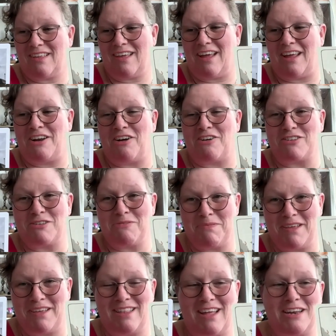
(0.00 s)
And I'll
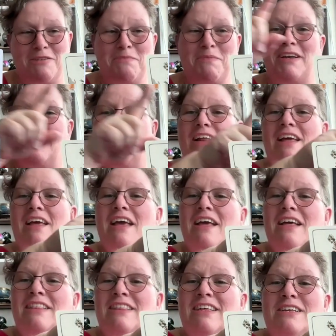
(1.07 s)
explain that in a minute.
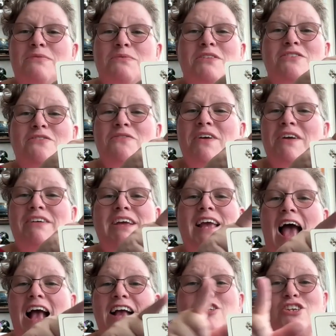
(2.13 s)
These ones are very
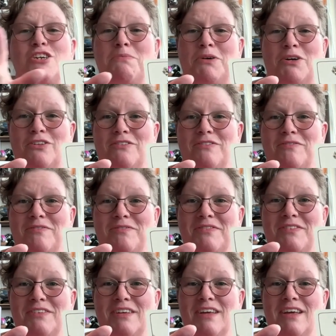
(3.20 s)
actionable.
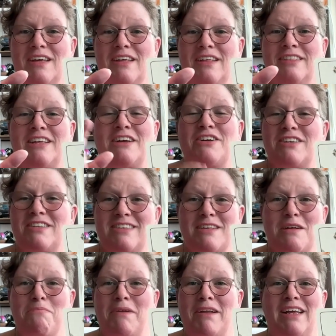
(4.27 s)
There is
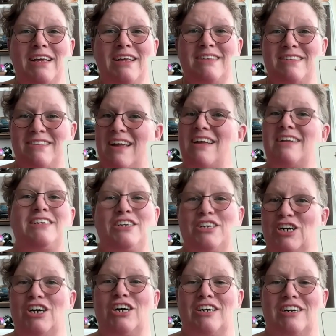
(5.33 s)
somebody standing
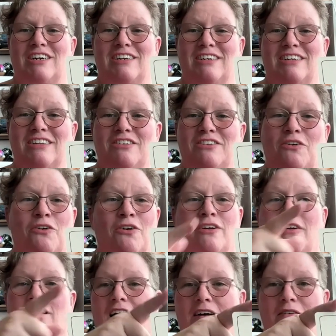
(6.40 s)
guard
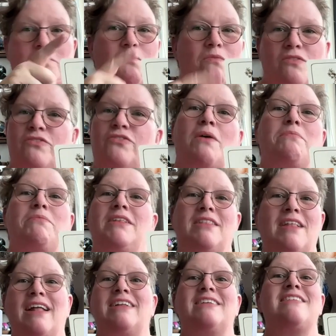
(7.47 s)
or something
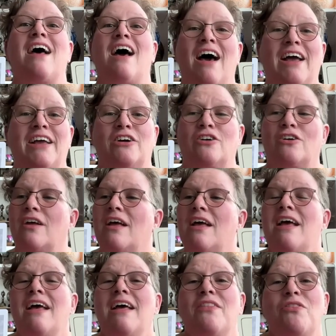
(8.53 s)
that is higher.
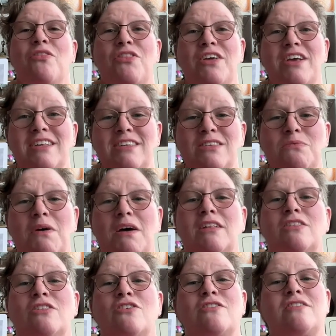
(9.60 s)
This
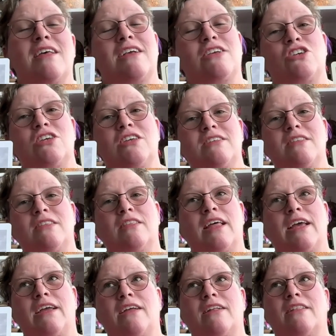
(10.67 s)
one looks like she's
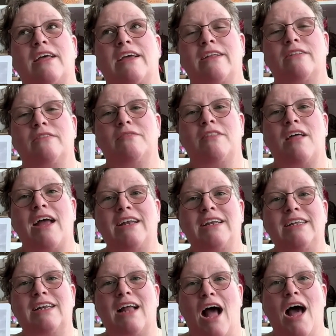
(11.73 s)

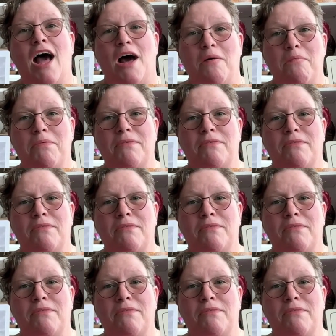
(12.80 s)
lining up